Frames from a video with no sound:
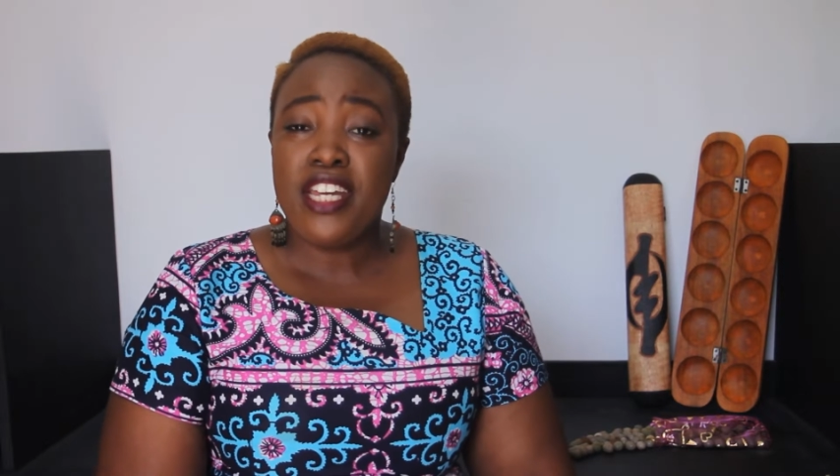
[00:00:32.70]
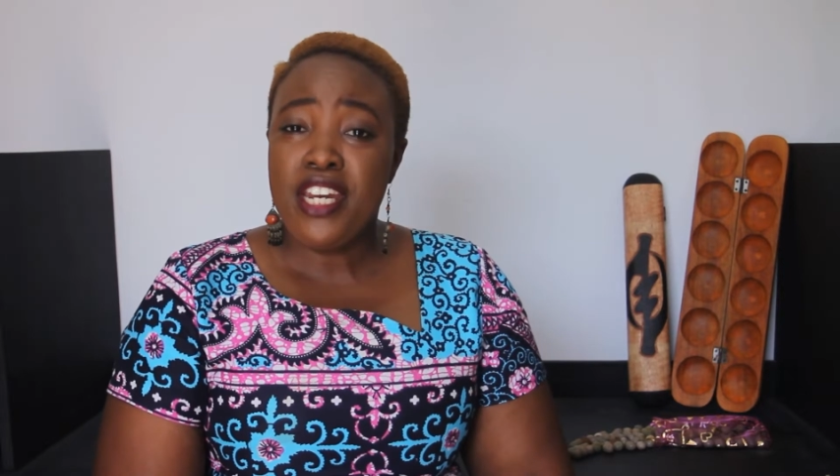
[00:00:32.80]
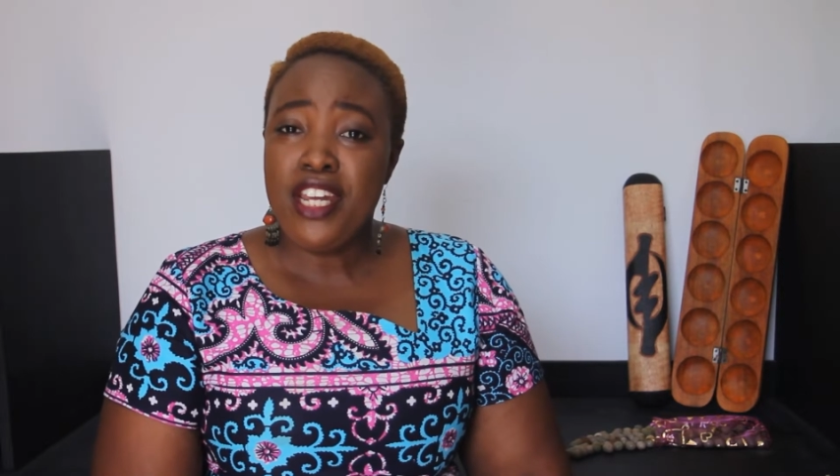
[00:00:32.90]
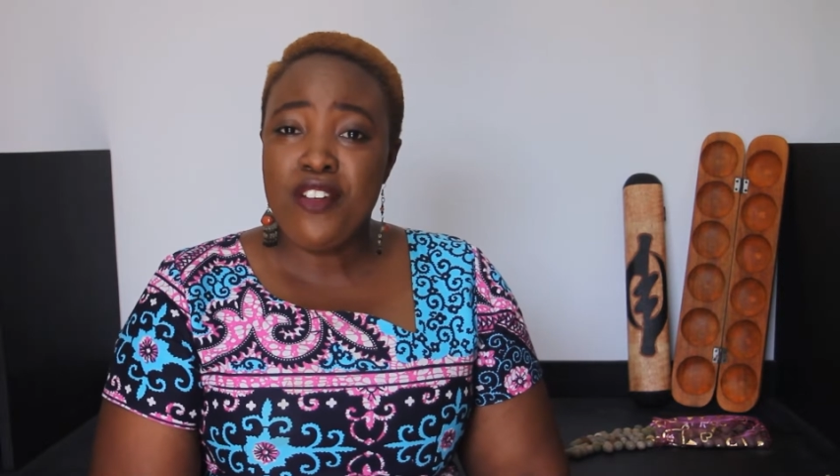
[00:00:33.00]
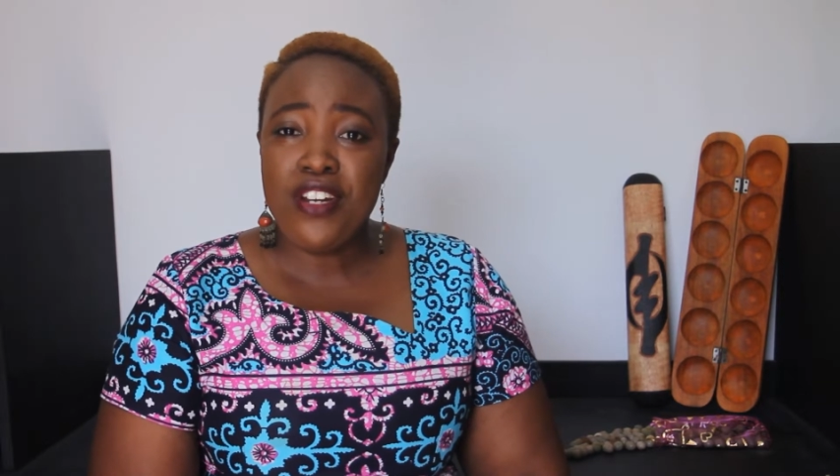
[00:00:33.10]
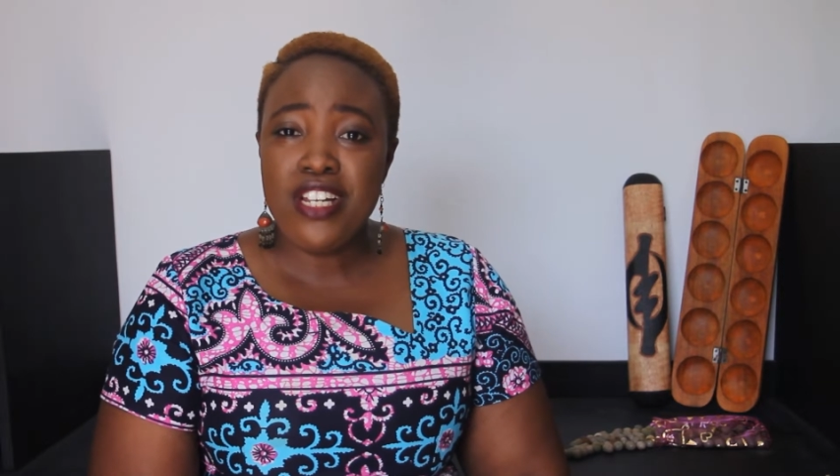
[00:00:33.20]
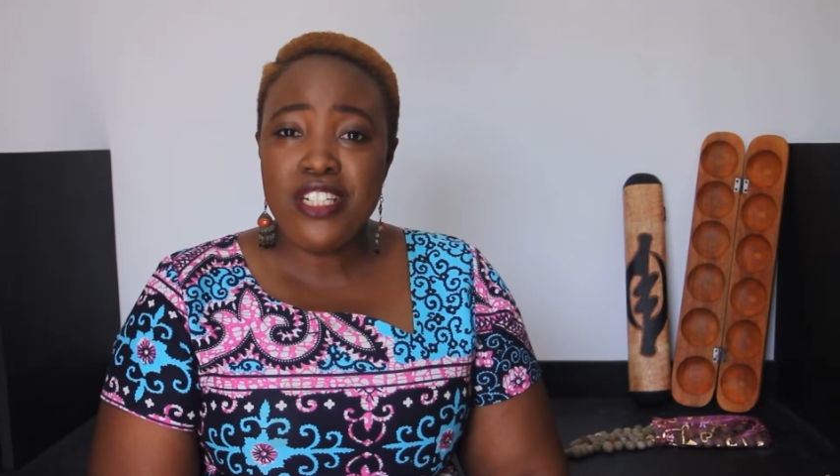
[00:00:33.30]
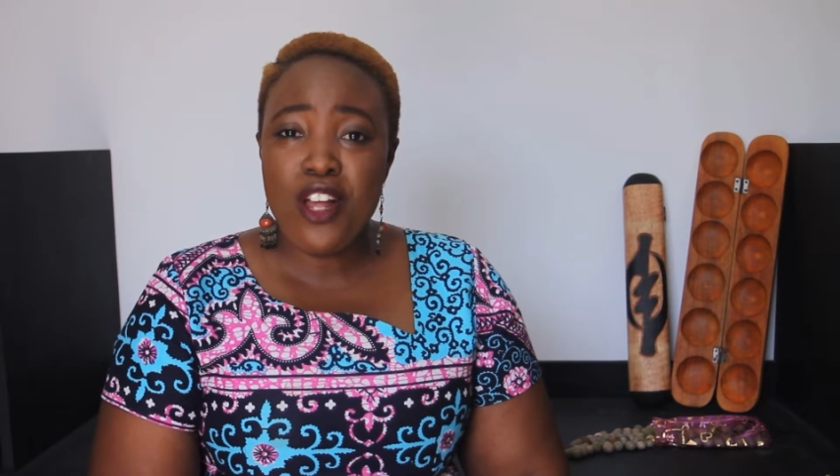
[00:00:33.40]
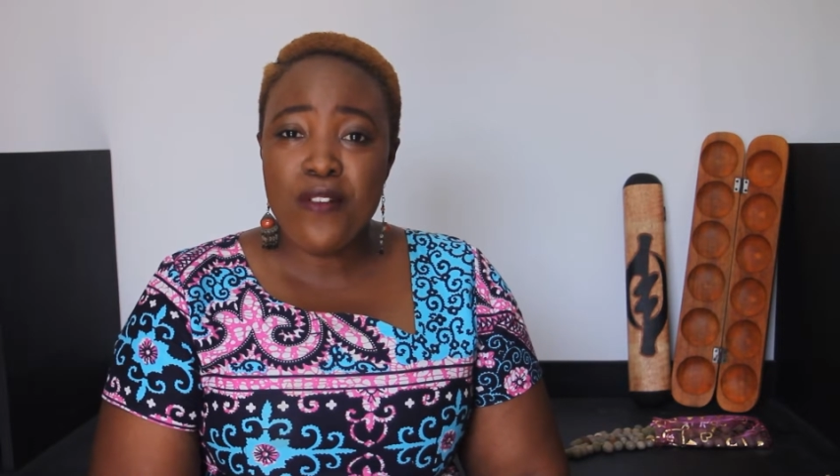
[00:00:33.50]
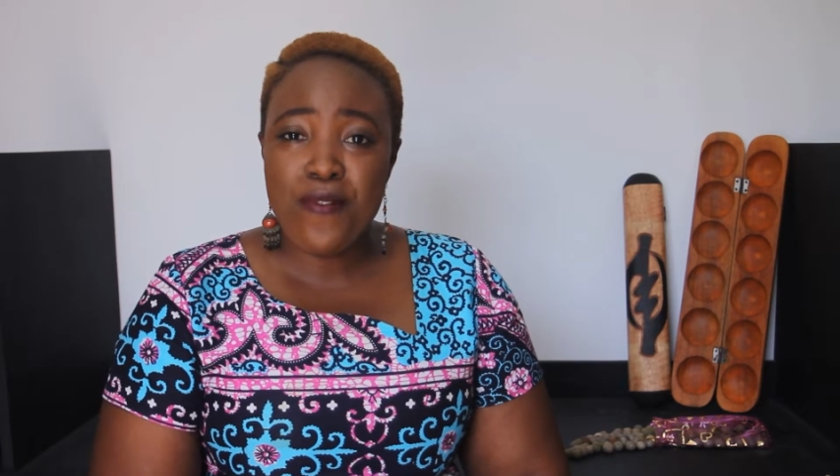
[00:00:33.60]
Ghanaian
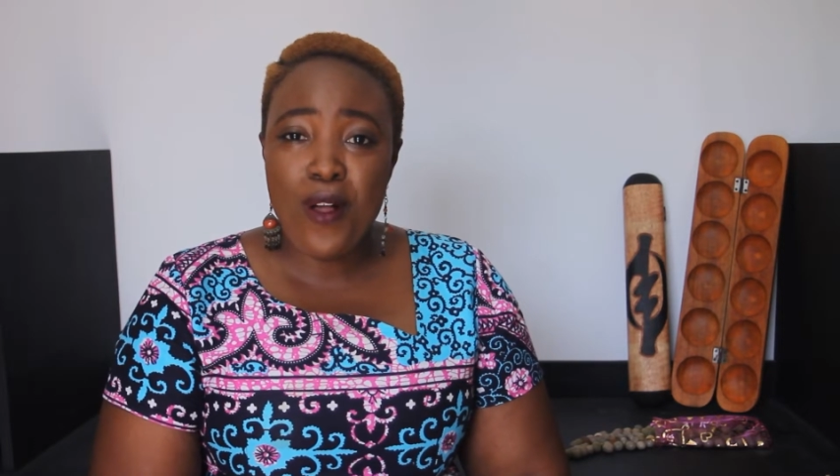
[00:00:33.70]
traditional